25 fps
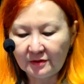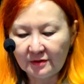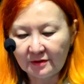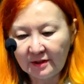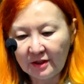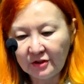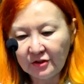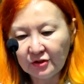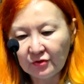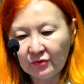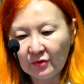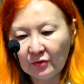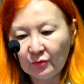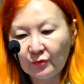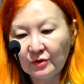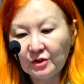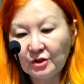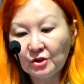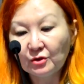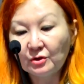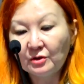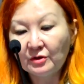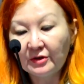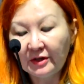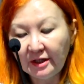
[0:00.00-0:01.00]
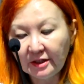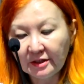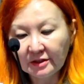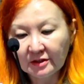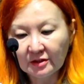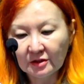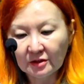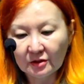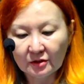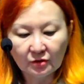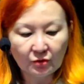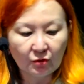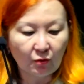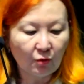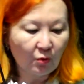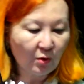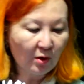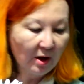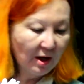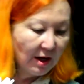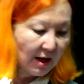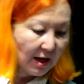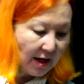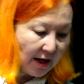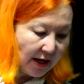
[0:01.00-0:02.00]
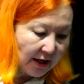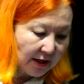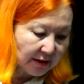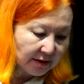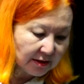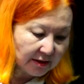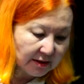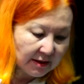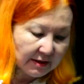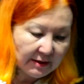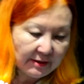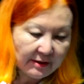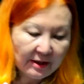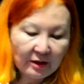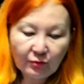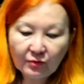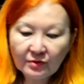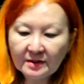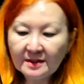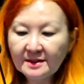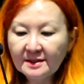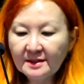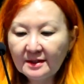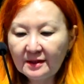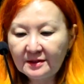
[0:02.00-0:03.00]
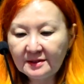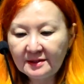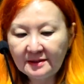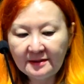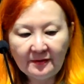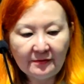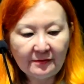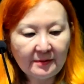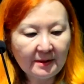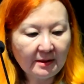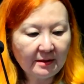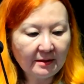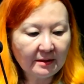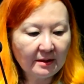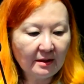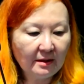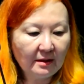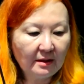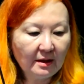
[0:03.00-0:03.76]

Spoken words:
century, which Greeks saw, and there was Scythian.